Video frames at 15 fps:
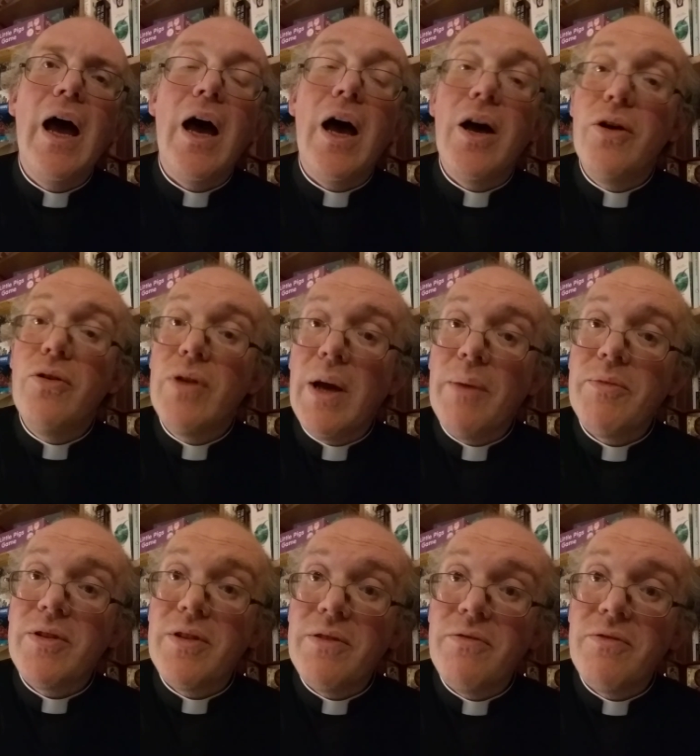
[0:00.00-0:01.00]
uh, who come
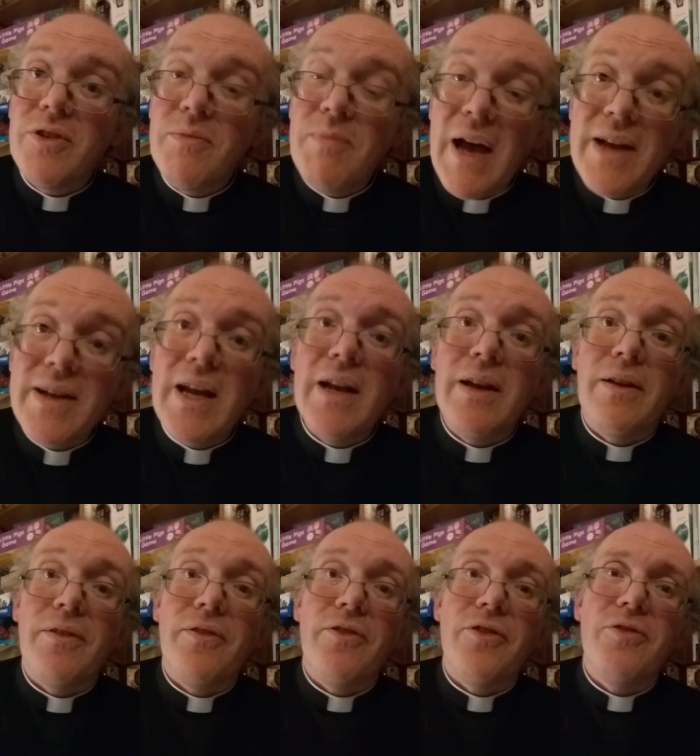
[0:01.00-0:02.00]
to, to bad
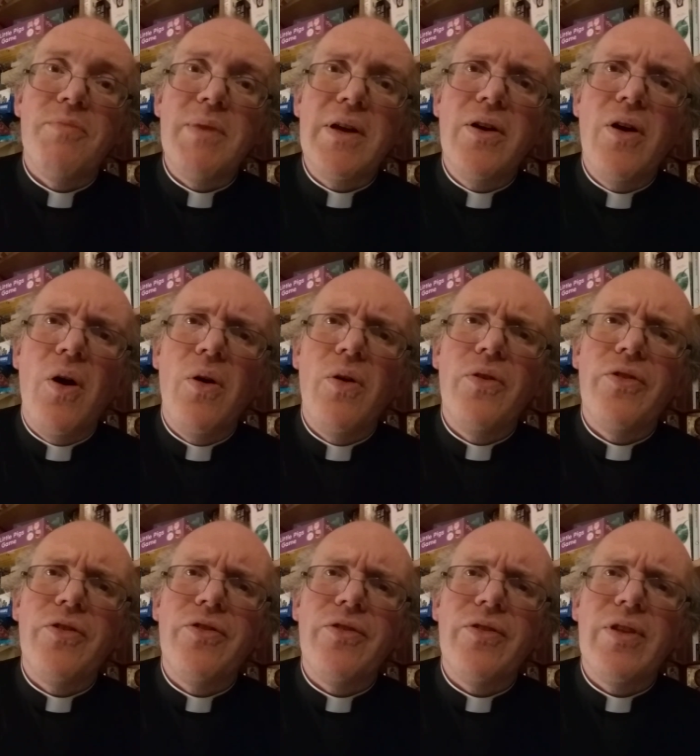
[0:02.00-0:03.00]
ends
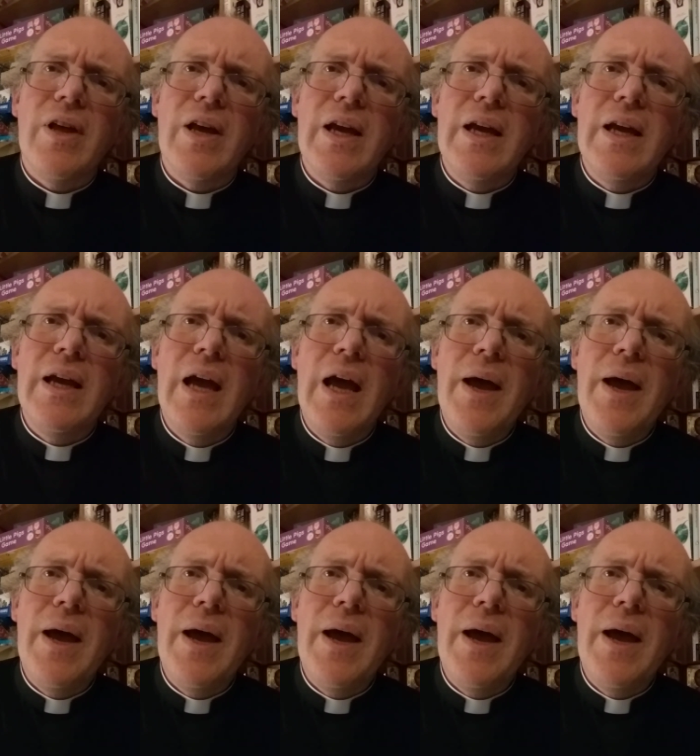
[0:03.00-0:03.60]
because they,